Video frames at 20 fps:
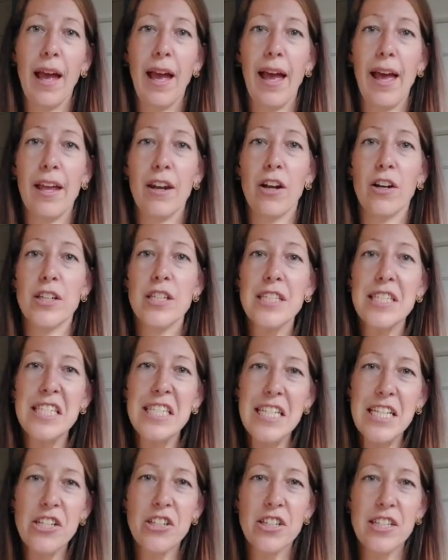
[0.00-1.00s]
and on
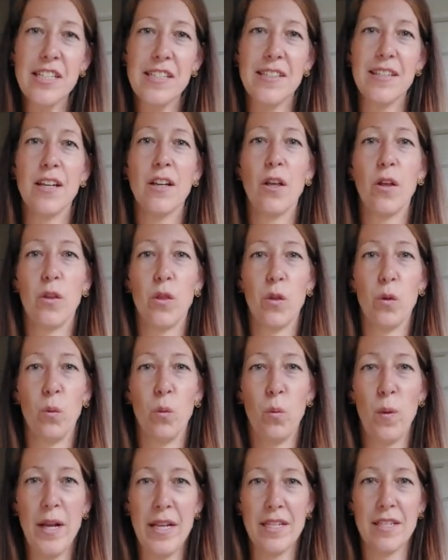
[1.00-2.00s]
decreasing the
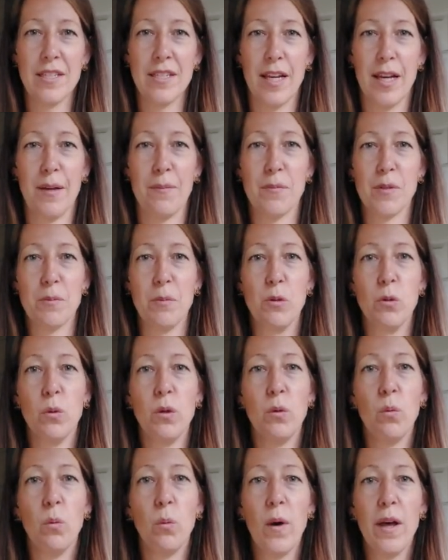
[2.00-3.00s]
wait times
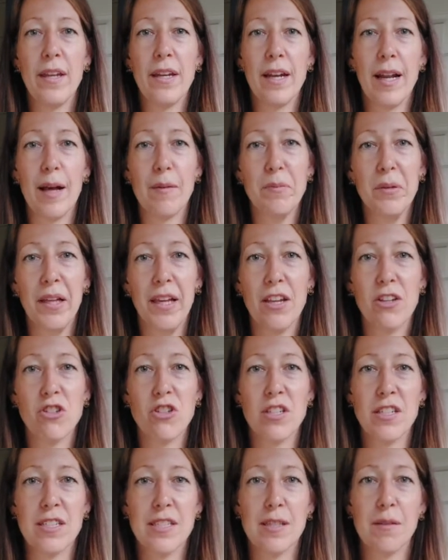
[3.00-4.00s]
between when an
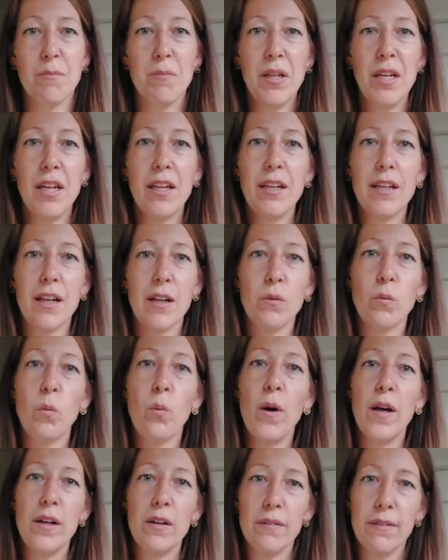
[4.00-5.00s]
application is submitted and
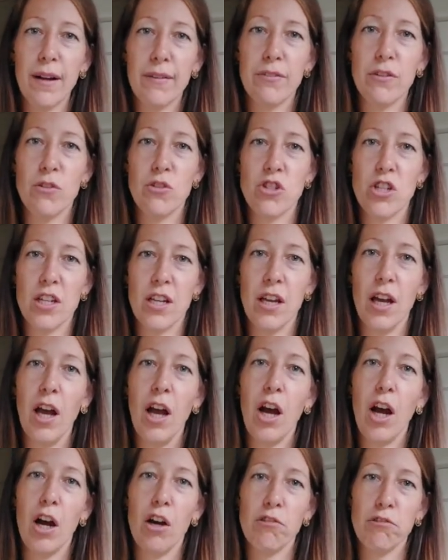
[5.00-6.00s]
when a refugee
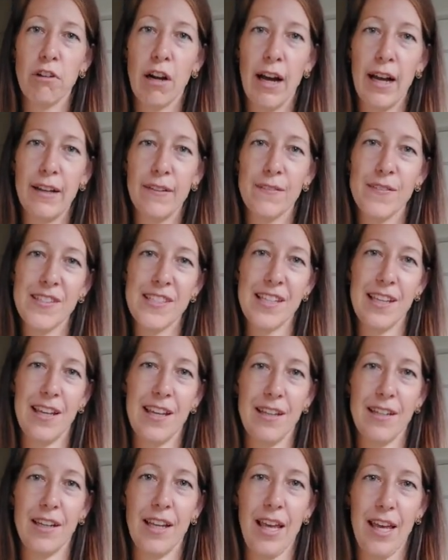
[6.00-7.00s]
arrives
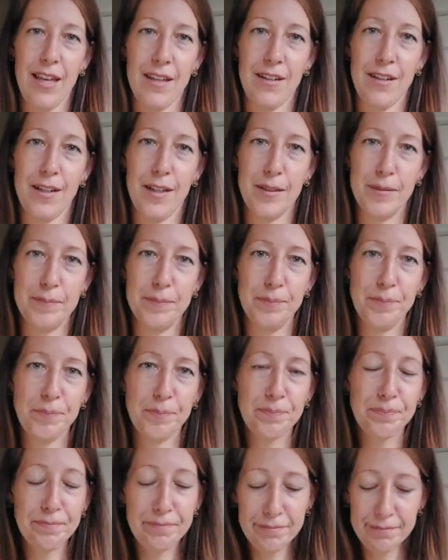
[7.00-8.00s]
in Canada.
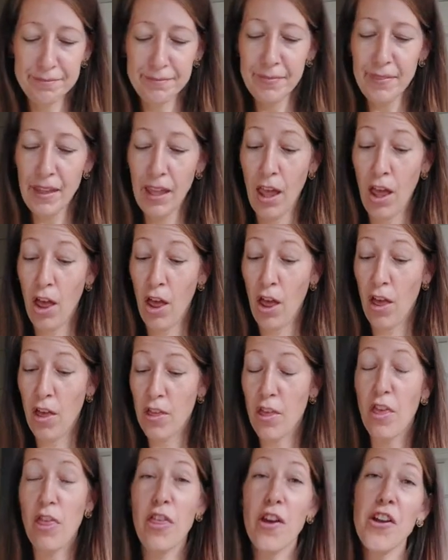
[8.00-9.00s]

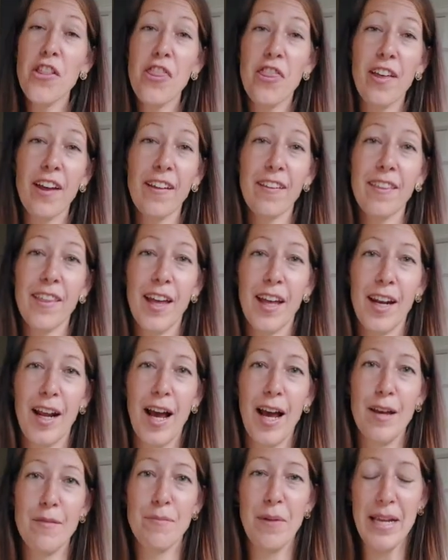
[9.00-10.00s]
The third thing that
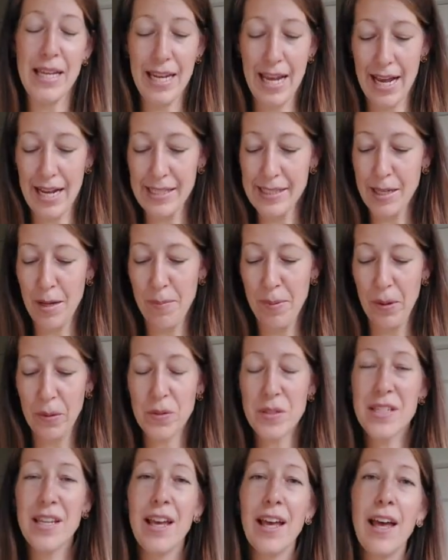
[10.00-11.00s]
I might ask
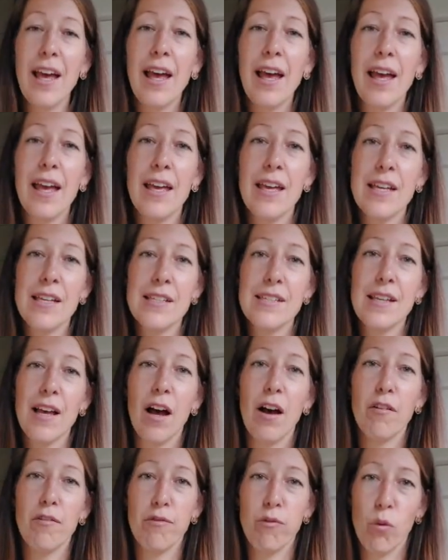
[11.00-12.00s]
about is
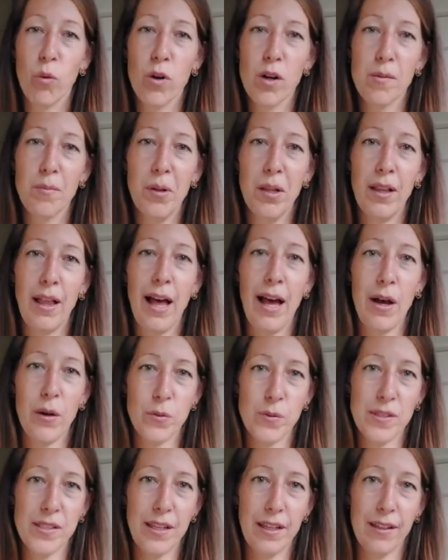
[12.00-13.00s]
affordable
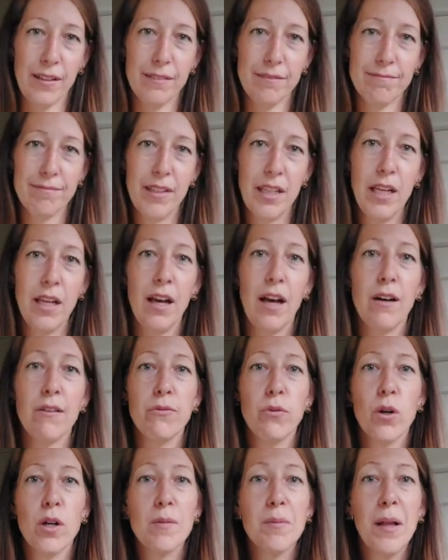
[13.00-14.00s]
housing.
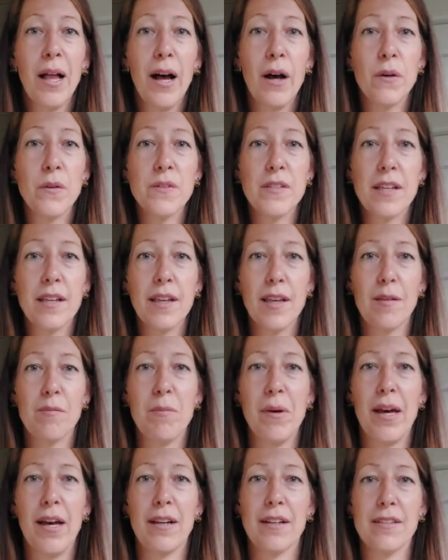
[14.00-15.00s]
Affordable housing
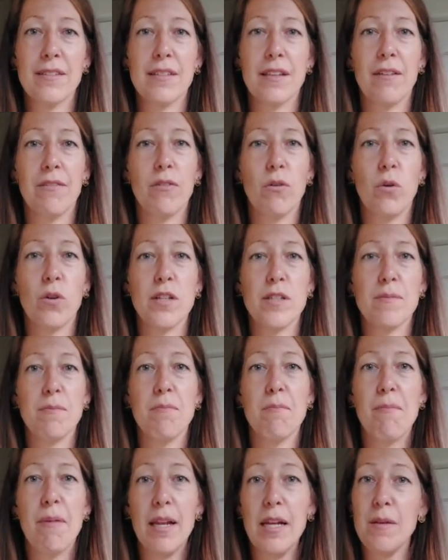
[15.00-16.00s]
impacts, of course,
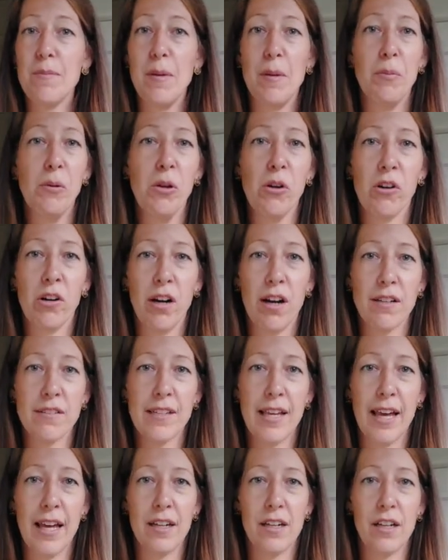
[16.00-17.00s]
many people across
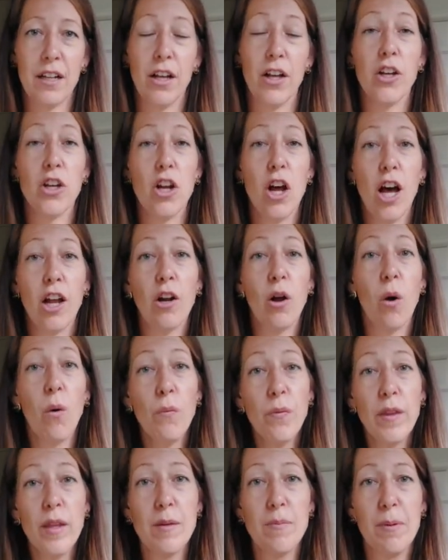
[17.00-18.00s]
Canada, not
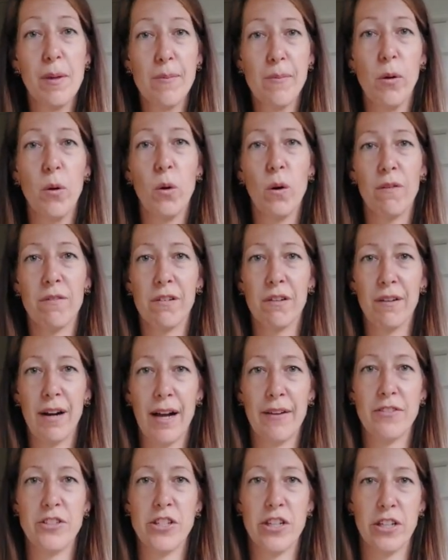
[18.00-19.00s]
only people who have
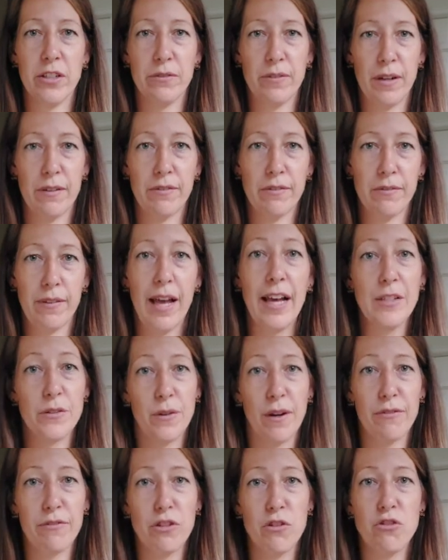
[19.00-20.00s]
arrived here ref- as
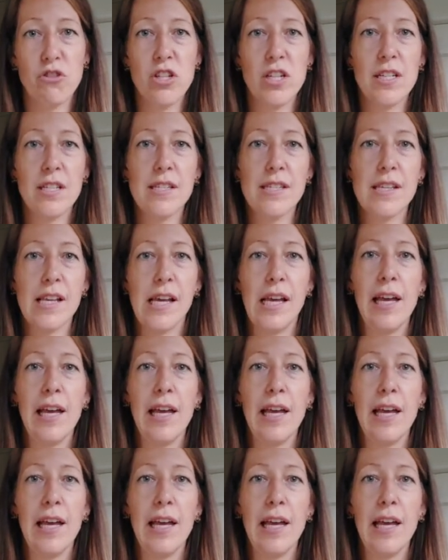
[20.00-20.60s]
refugees.